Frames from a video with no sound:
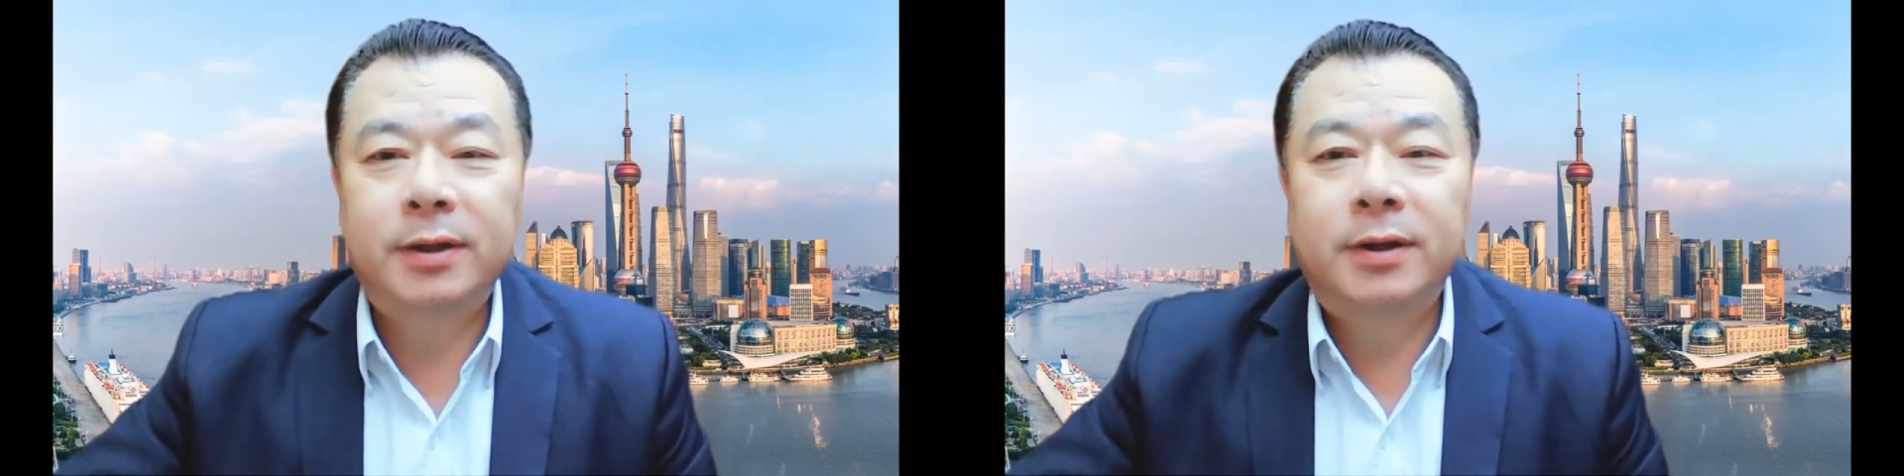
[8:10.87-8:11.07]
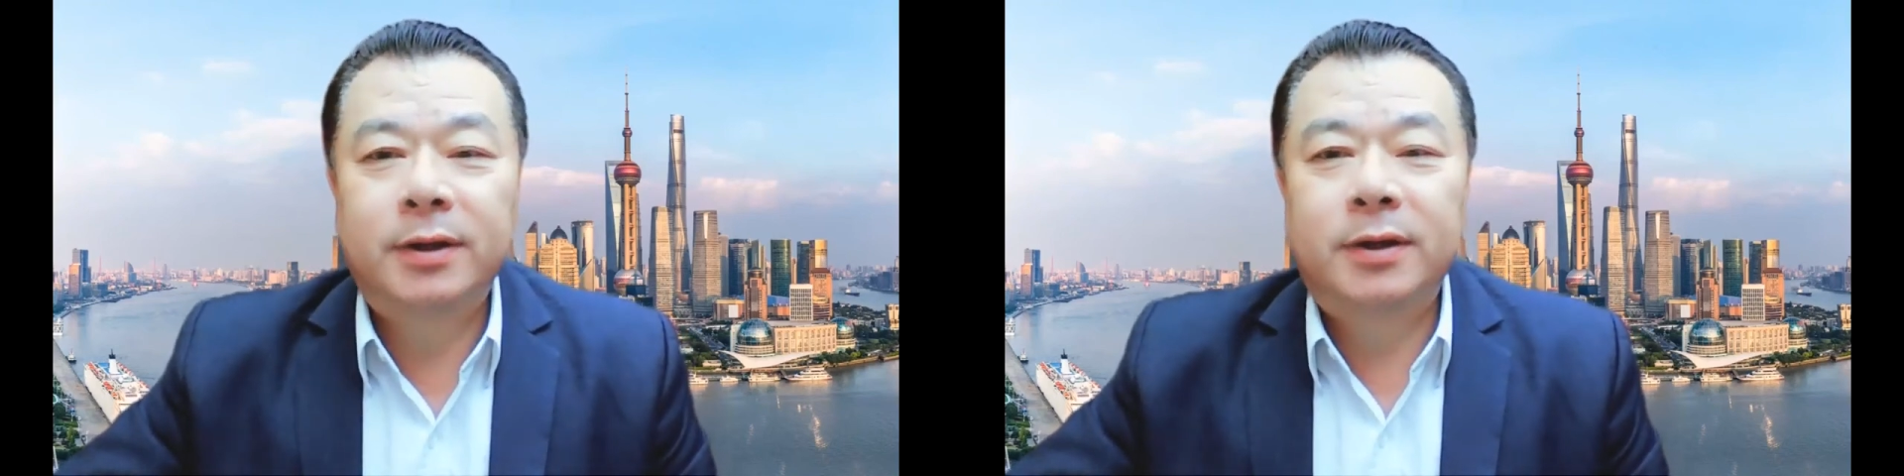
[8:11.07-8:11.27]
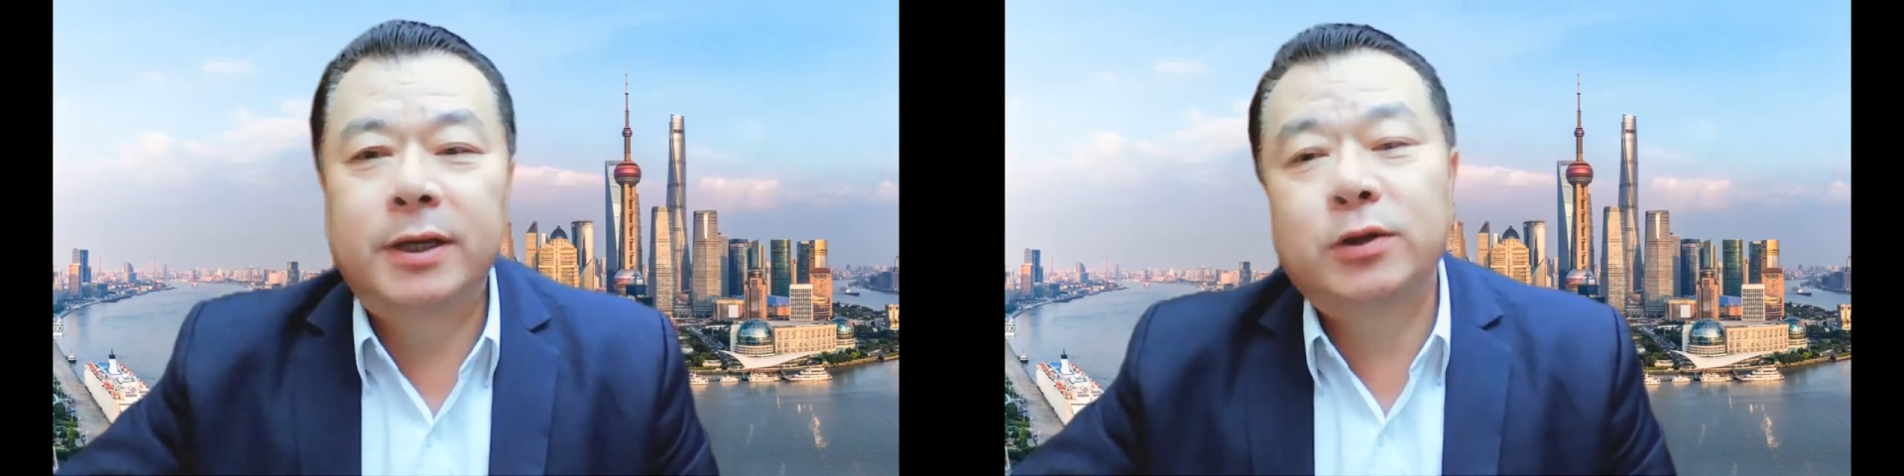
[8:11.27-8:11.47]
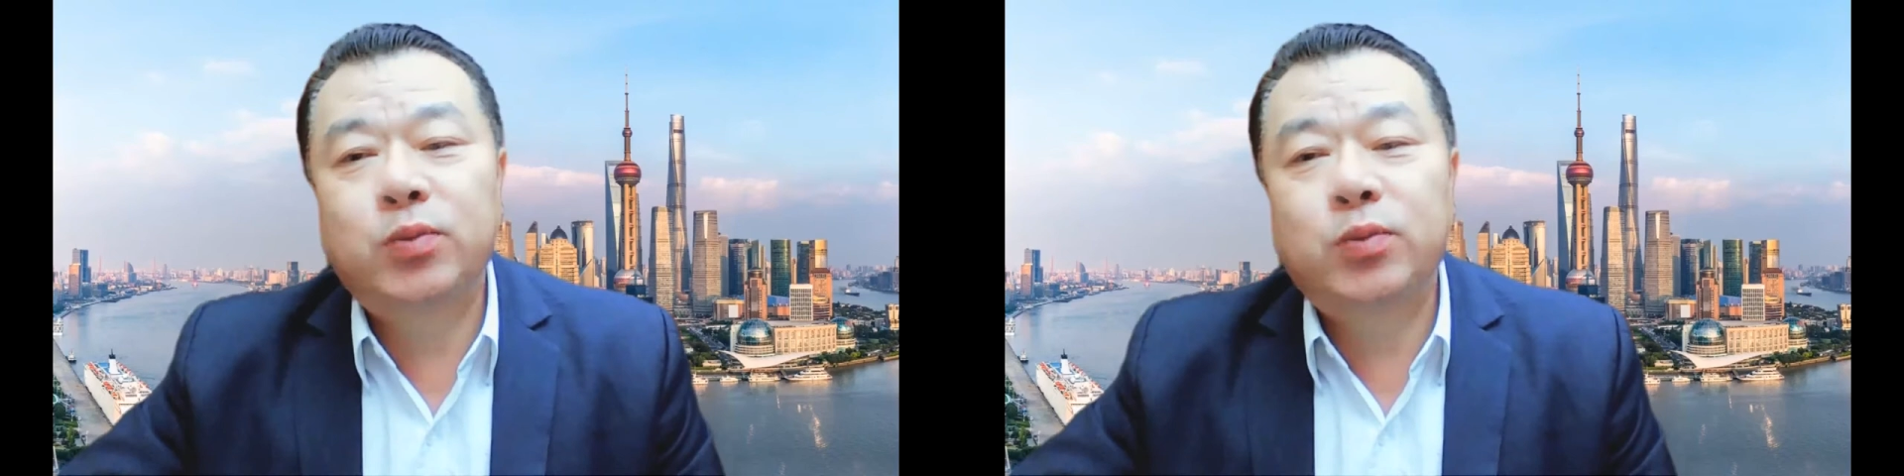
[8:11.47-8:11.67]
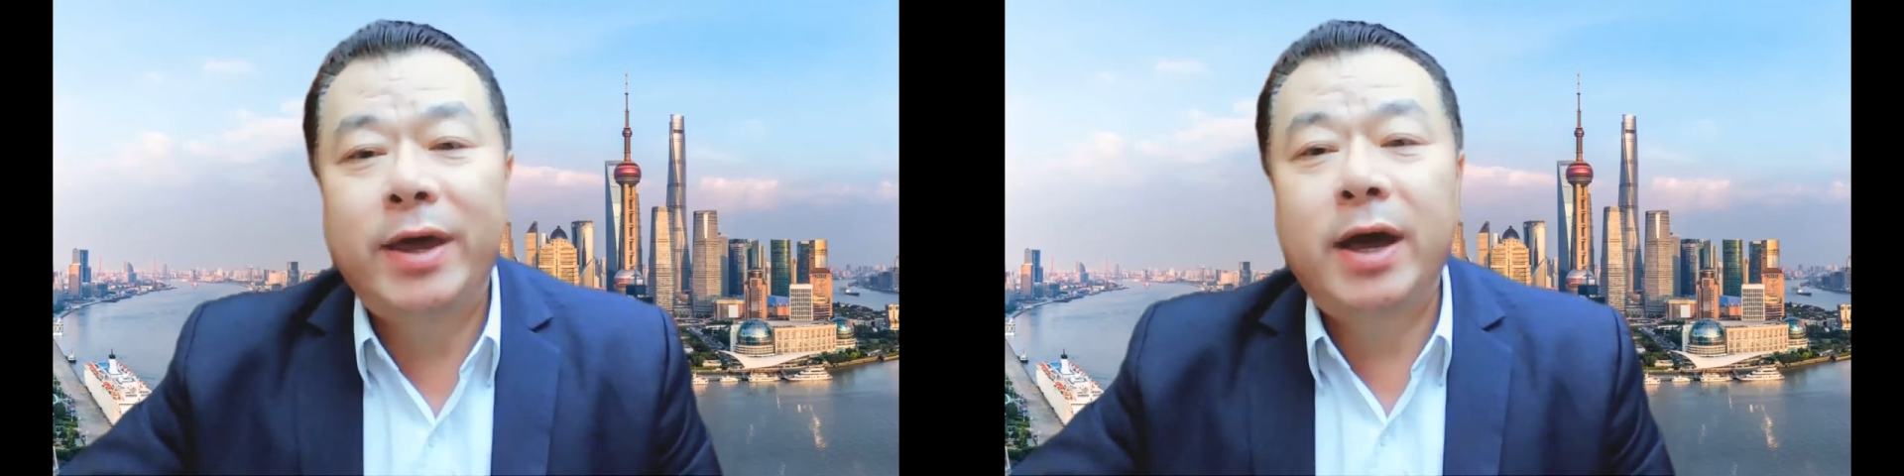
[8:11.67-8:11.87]
That is why
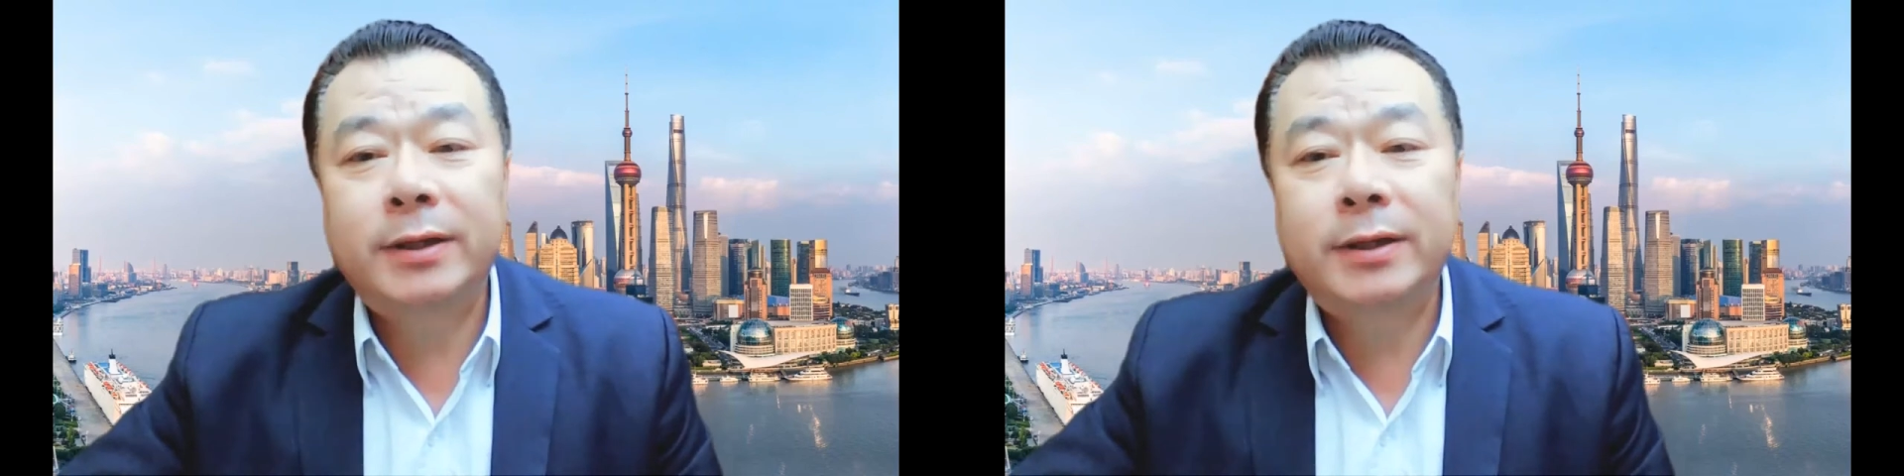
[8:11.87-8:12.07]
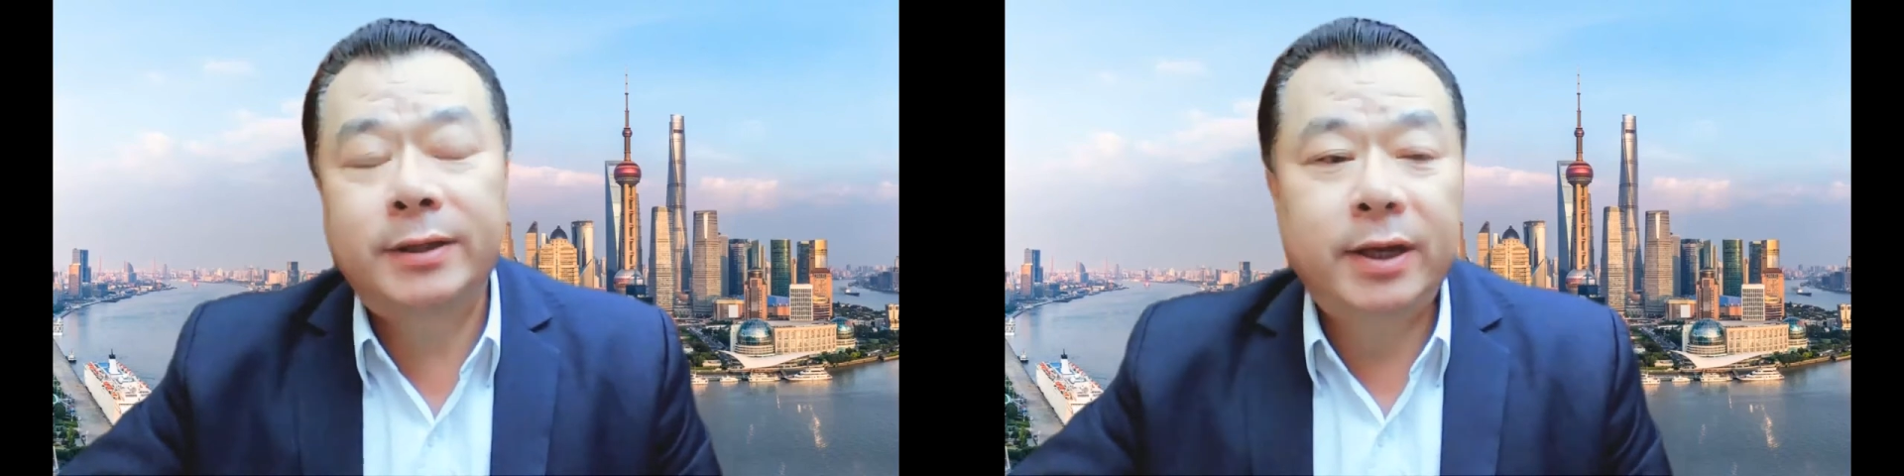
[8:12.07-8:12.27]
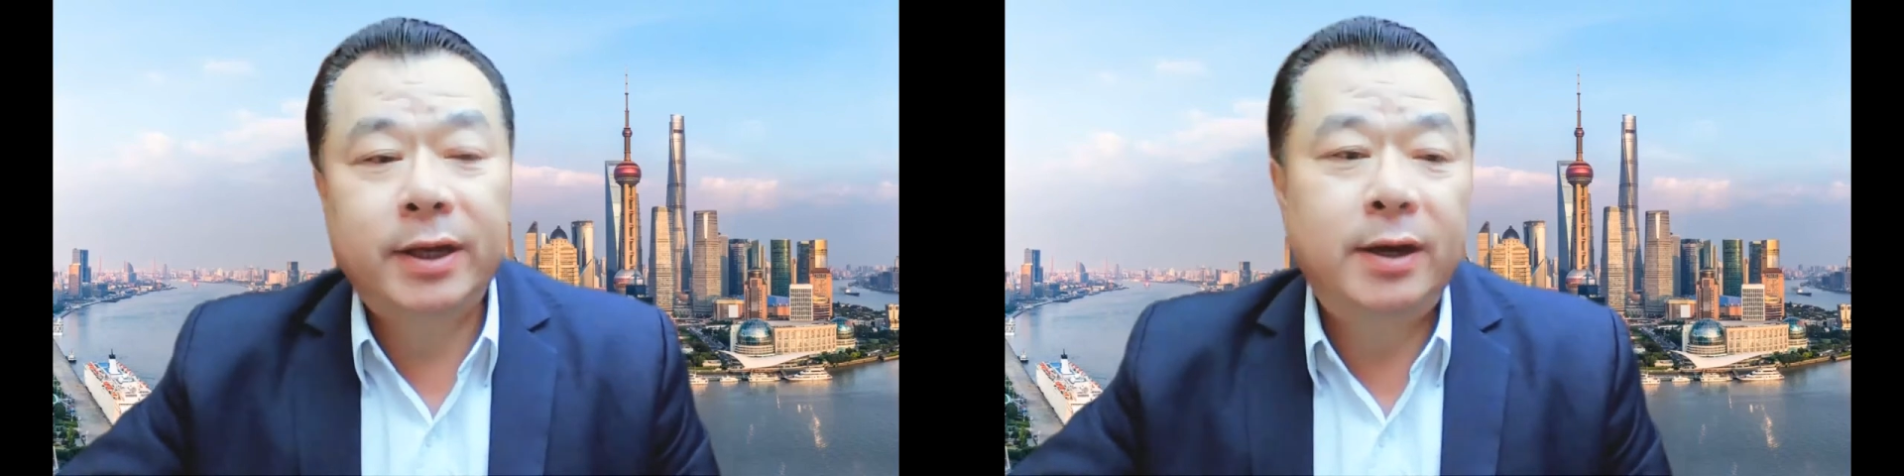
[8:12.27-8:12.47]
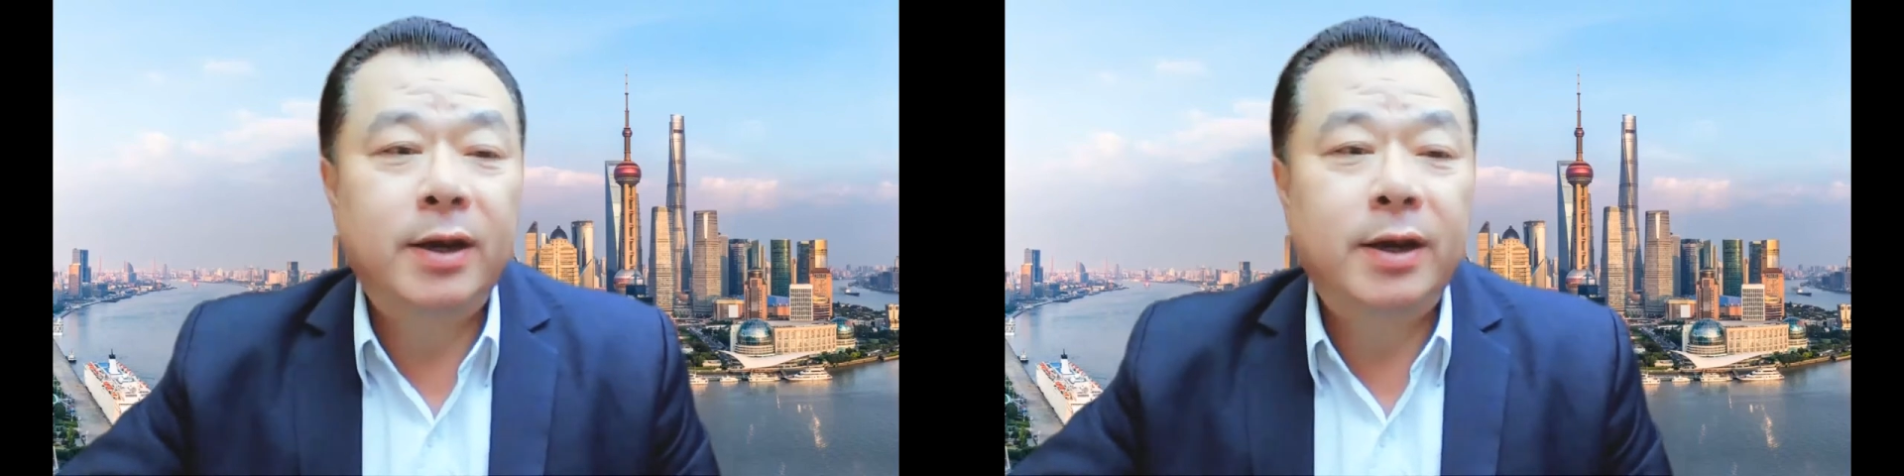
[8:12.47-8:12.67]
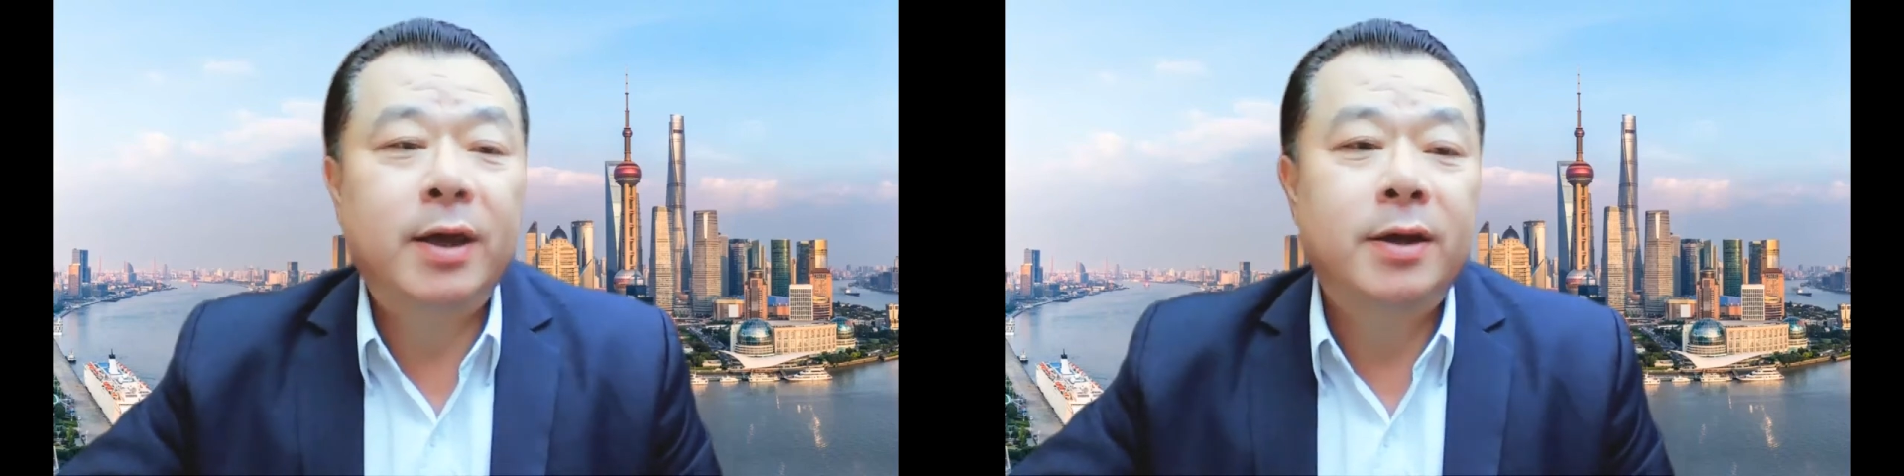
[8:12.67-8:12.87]
I said earlier